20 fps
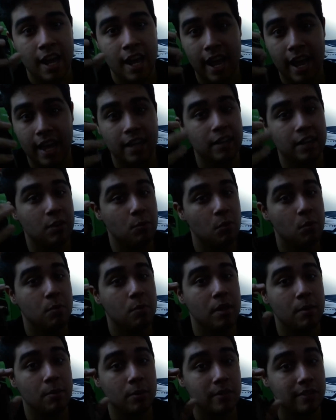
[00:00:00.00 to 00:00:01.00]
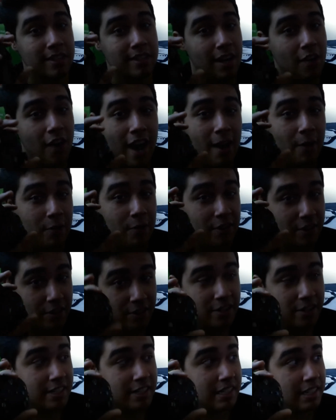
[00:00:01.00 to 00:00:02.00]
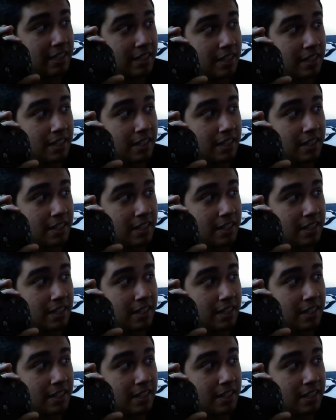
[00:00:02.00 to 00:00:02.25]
and you will be able to tell how good